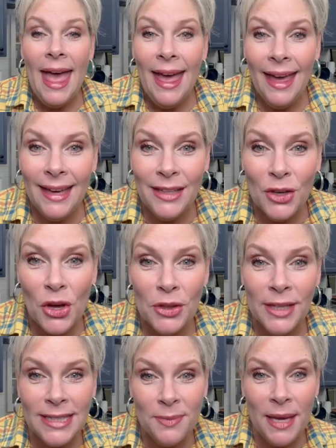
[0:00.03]
Hey y'all,
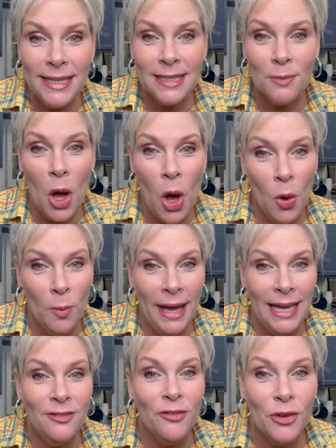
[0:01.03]
let's make some
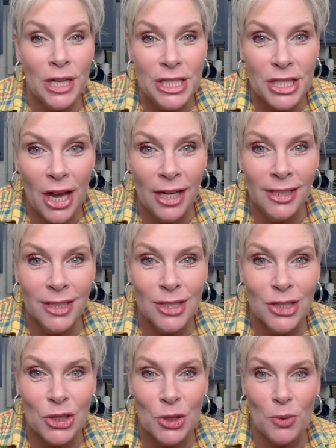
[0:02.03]
homemade French onion
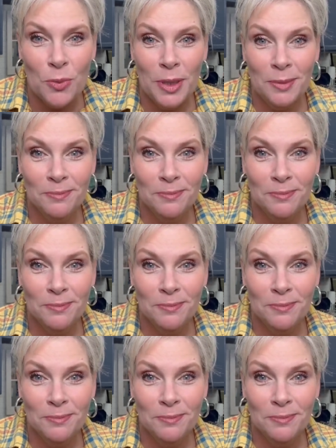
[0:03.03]
soup.